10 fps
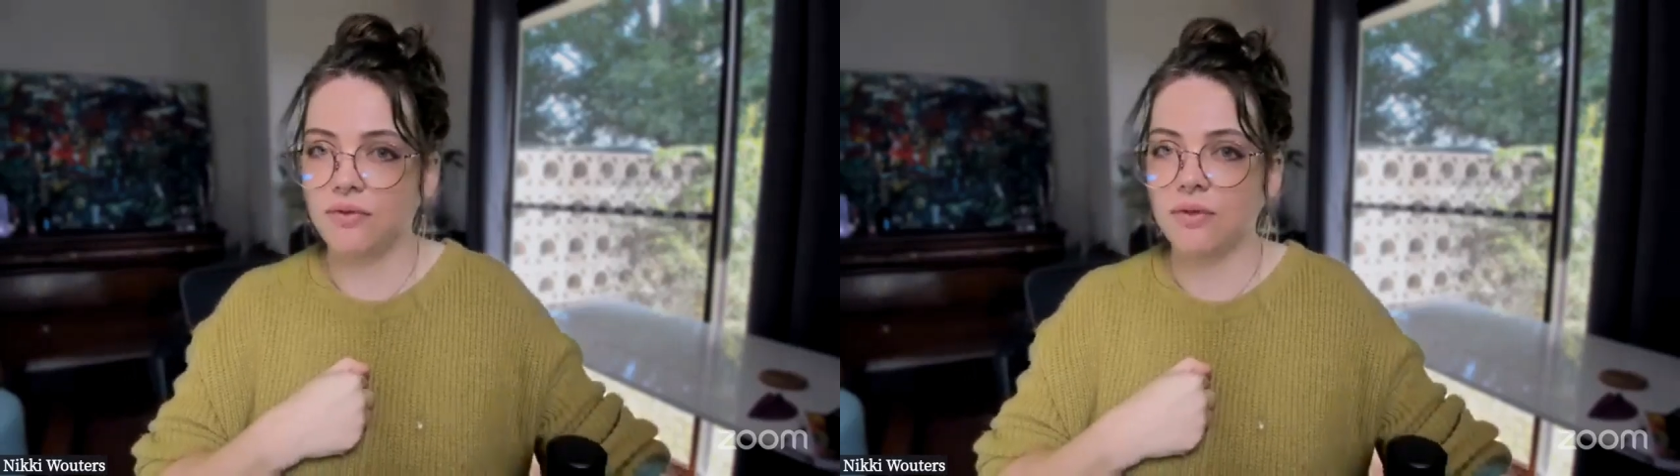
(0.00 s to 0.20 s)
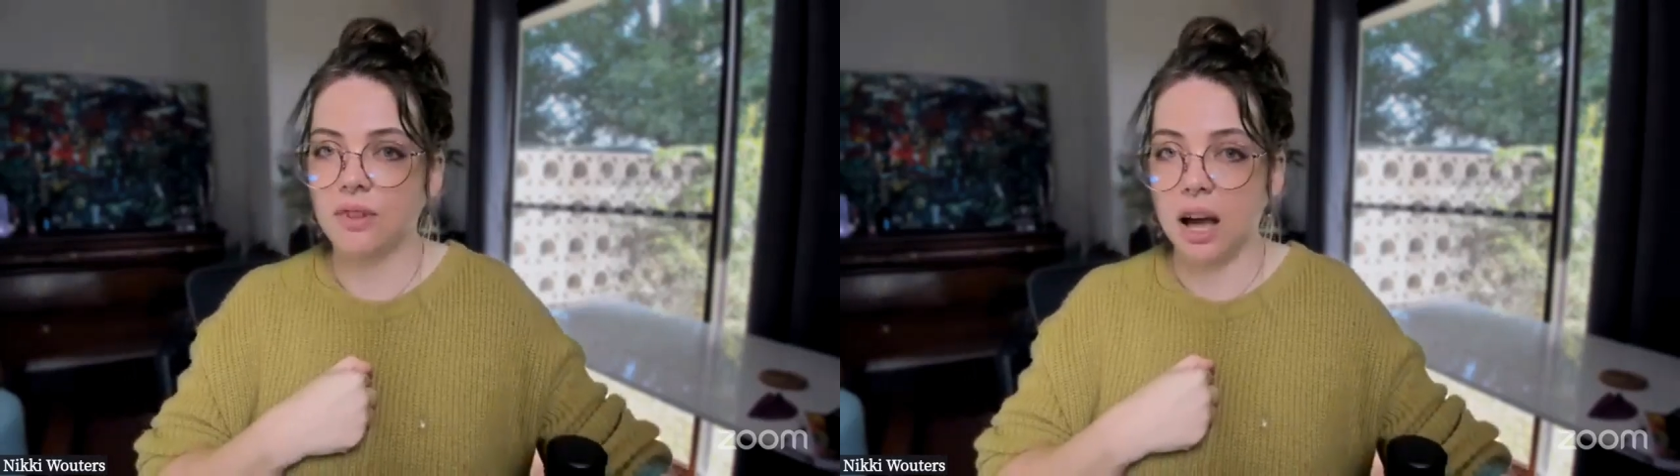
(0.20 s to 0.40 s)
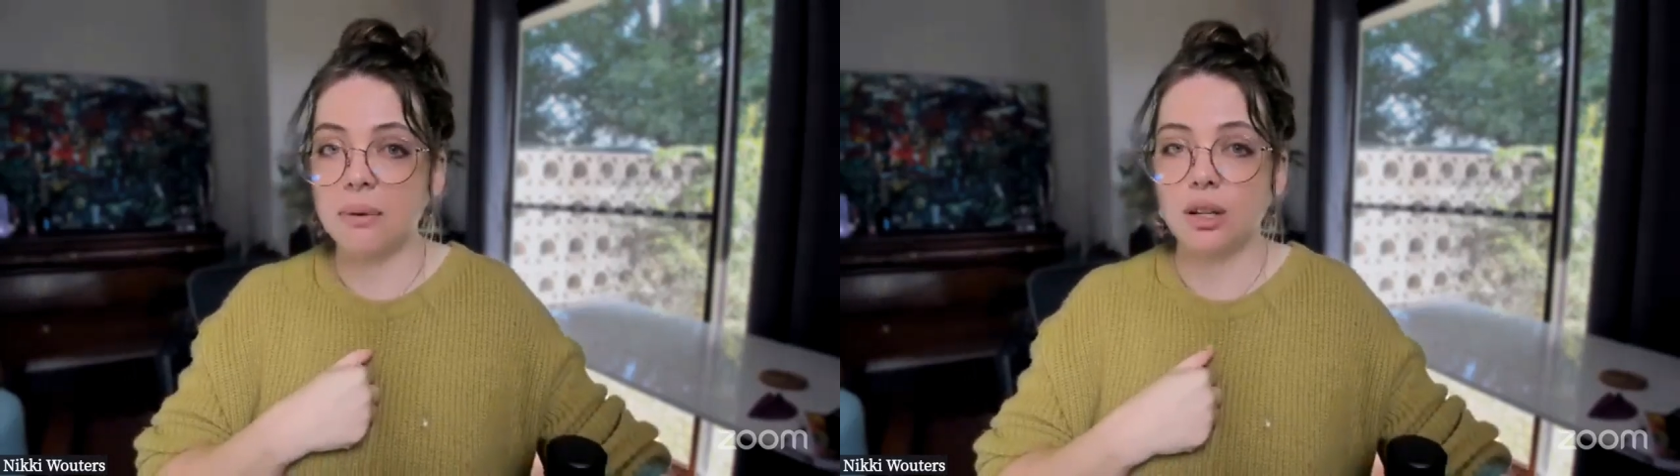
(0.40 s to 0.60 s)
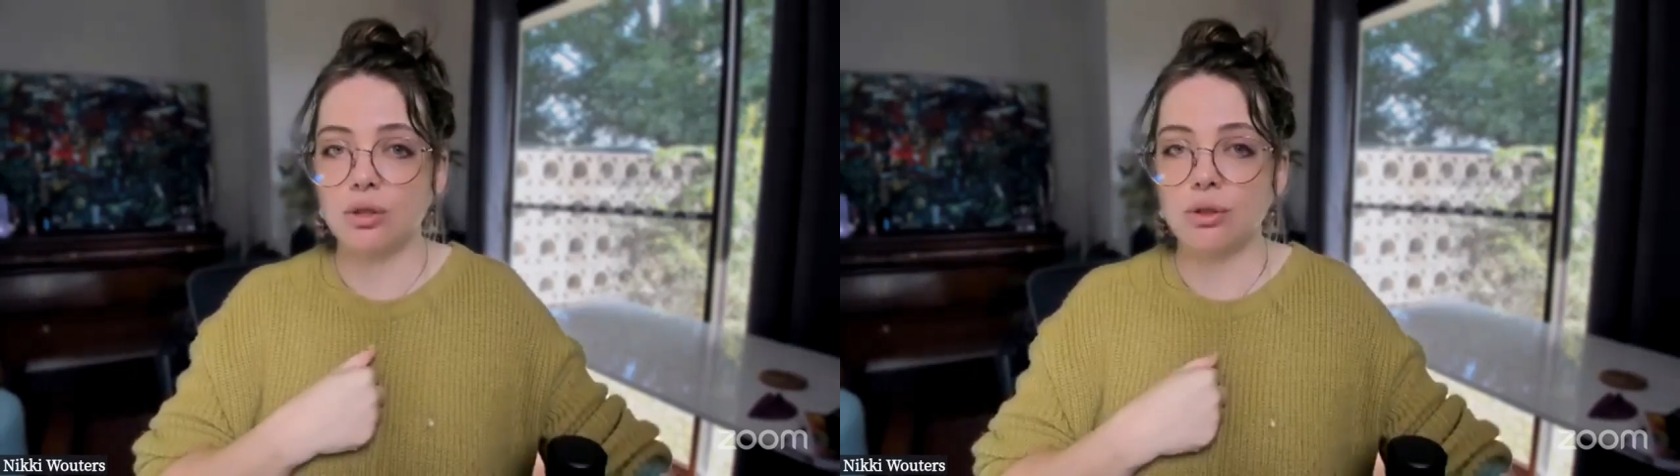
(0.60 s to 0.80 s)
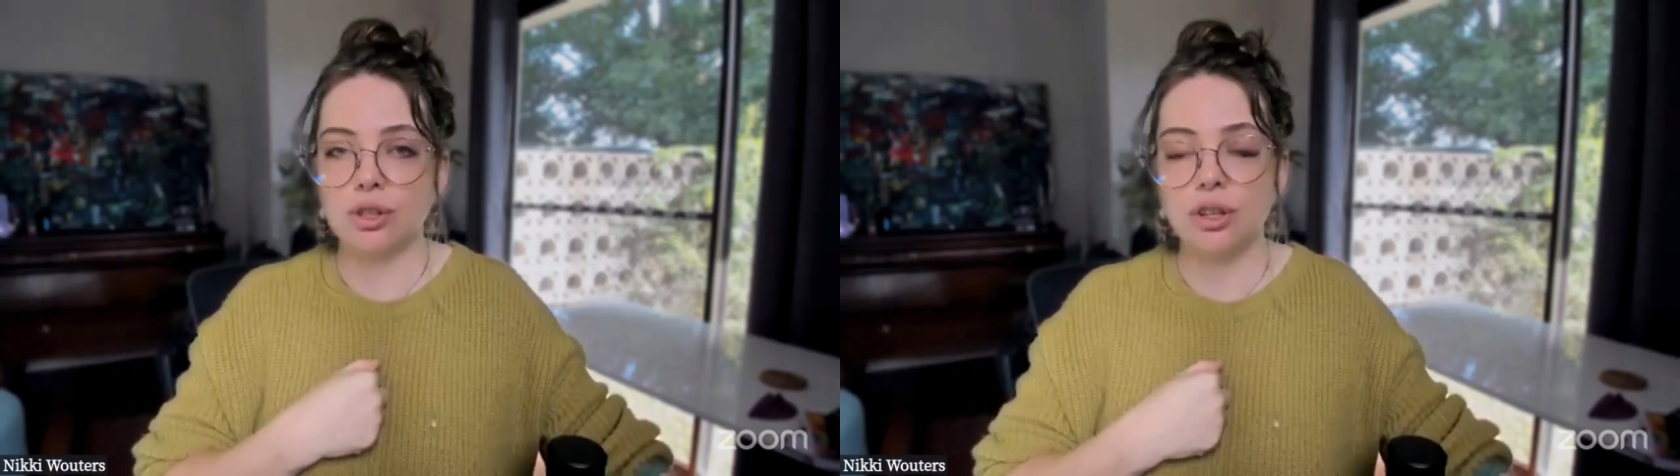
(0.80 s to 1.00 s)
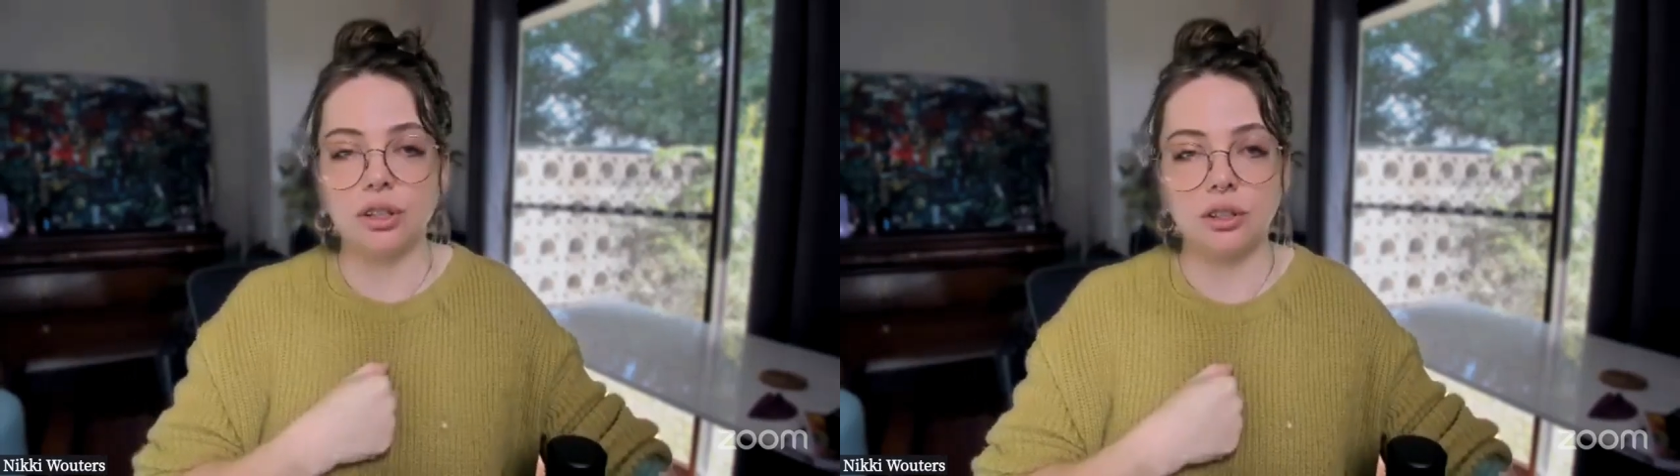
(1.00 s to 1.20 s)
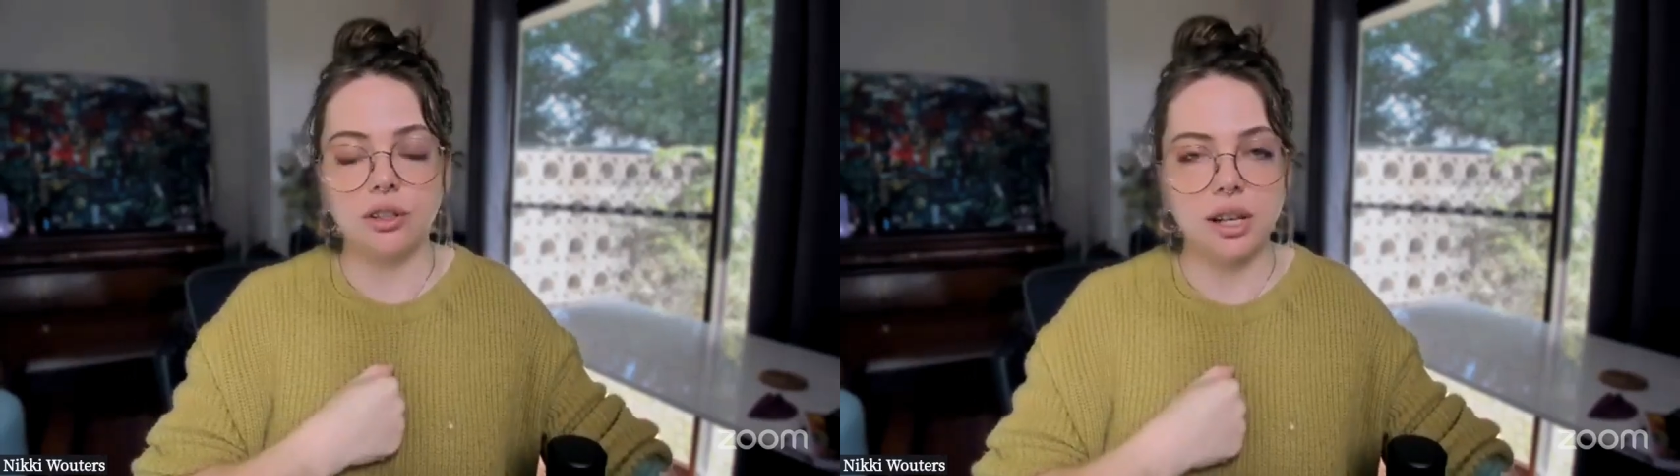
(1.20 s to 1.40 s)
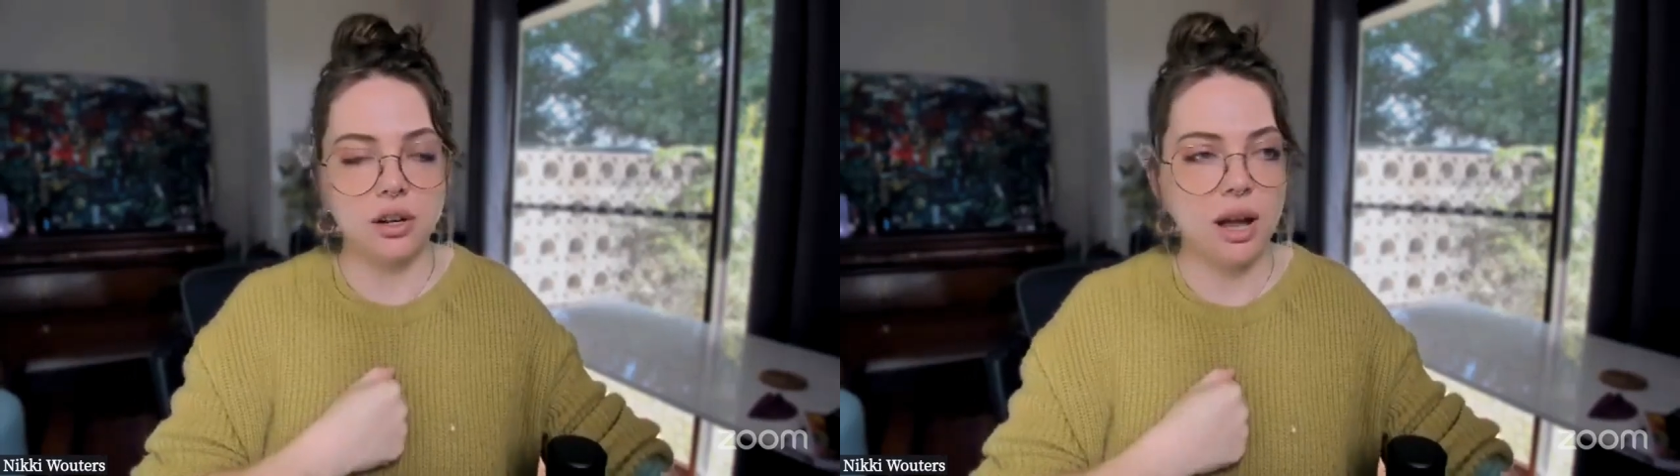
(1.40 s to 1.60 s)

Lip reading: going to do it too, because I know